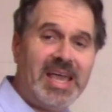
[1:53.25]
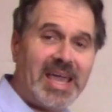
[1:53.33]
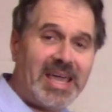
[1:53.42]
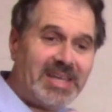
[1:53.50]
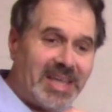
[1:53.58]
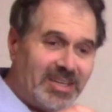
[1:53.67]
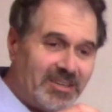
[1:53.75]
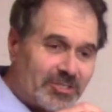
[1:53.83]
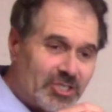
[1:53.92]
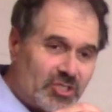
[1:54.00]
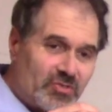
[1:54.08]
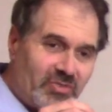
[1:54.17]
And, and you're
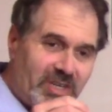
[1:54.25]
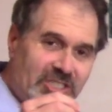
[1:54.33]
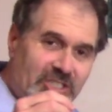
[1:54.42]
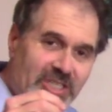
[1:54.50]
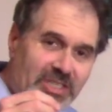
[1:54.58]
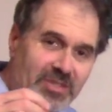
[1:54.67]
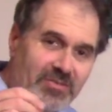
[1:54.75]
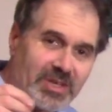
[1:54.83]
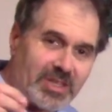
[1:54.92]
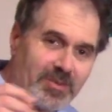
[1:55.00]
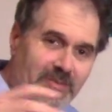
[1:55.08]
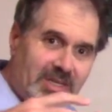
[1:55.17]
stretching the
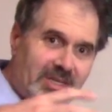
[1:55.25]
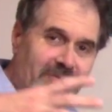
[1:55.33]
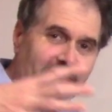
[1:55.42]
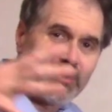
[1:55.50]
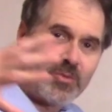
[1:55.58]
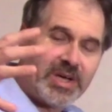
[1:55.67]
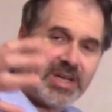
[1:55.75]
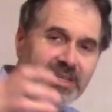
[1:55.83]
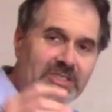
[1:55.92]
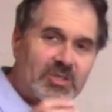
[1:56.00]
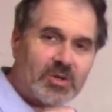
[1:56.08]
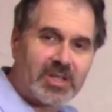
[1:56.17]
rhythm in different
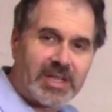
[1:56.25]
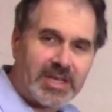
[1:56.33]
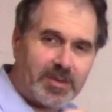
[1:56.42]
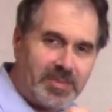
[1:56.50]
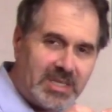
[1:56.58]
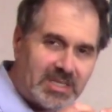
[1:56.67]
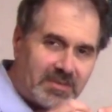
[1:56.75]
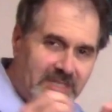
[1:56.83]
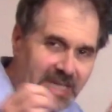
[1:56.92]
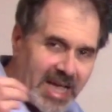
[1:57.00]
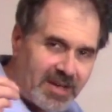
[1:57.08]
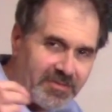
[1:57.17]
ways, sort of like a piece of
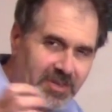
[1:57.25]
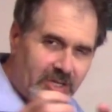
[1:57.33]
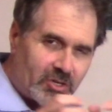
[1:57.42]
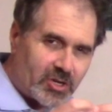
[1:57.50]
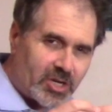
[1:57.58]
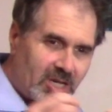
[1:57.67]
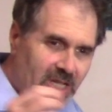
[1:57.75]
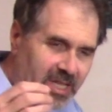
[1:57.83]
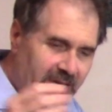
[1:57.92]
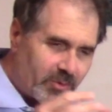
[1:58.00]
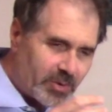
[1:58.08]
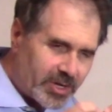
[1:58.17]
taffy or
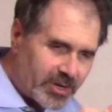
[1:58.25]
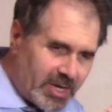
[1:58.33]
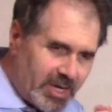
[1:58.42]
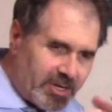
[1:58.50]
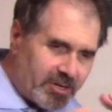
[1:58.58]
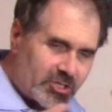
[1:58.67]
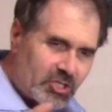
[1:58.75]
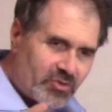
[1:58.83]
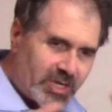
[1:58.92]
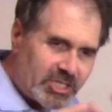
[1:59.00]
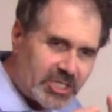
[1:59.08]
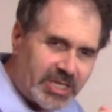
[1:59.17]
clay, where you're You're
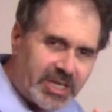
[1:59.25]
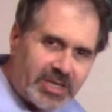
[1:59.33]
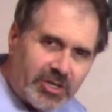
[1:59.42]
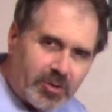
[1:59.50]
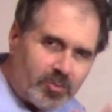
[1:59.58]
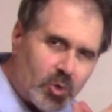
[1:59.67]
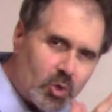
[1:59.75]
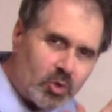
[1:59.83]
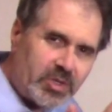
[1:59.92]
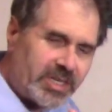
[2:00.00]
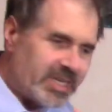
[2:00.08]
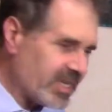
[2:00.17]
stretching it and you're
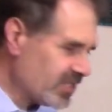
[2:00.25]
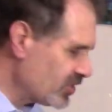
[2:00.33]
molding it.